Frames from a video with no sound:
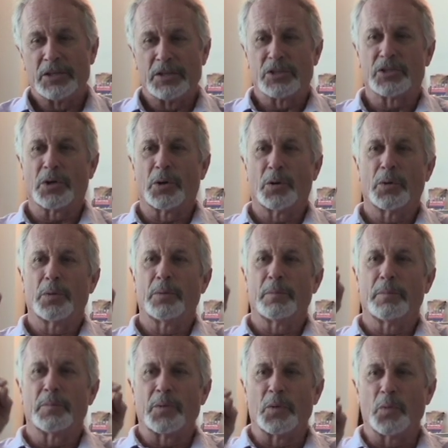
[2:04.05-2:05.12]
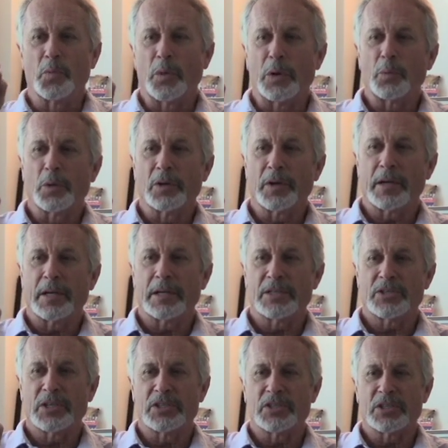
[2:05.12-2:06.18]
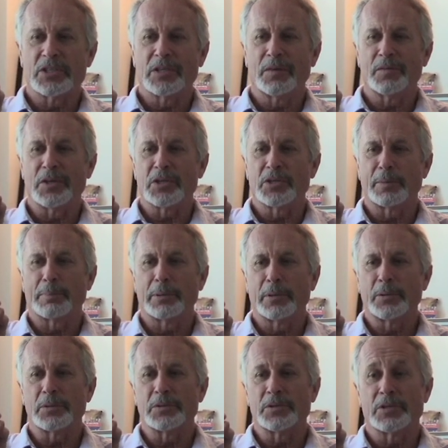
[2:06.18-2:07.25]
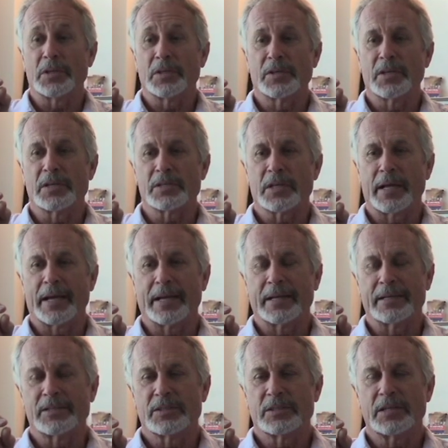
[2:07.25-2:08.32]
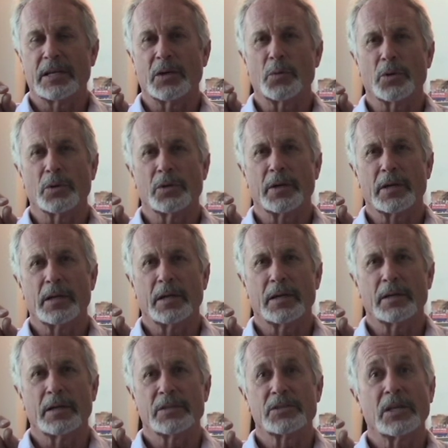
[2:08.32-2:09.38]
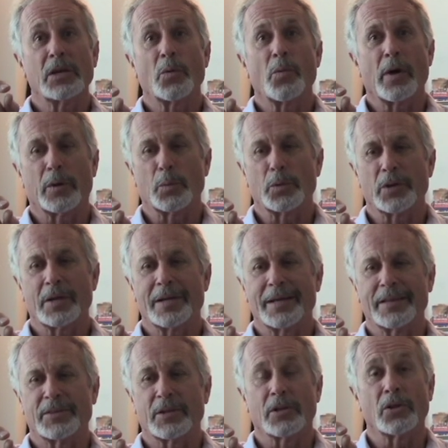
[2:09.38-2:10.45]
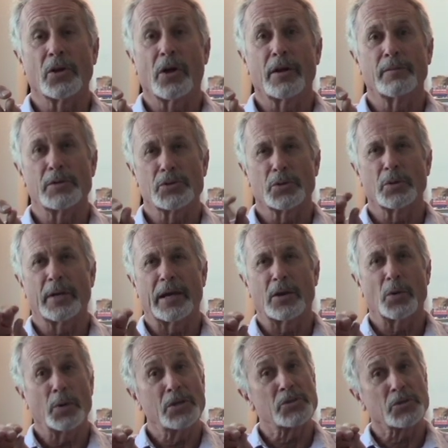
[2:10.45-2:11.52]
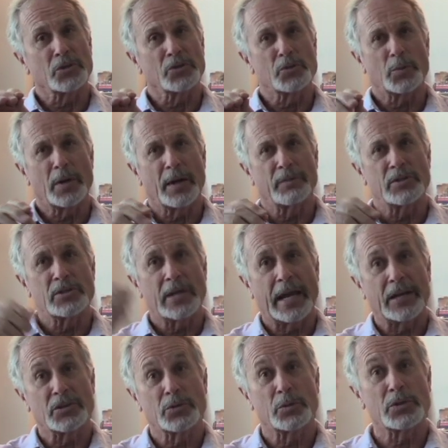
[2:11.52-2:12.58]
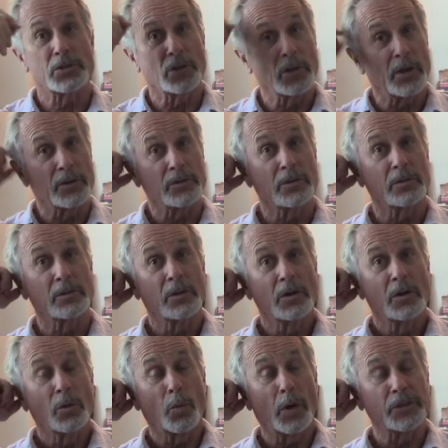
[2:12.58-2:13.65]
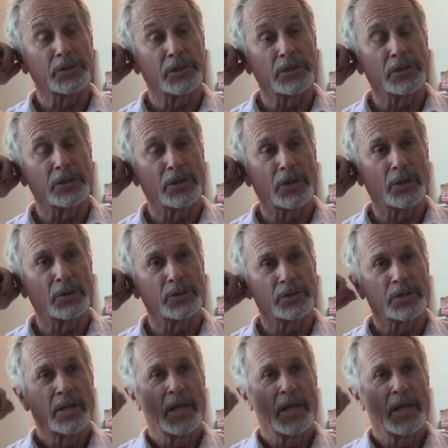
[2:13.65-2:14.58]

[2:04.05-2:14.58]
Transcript: So when we're looking at sensitivity to pollutants and things like acidic water, we're looking at the larvae. So like oysters, we have these hatcheries along the Washington coast.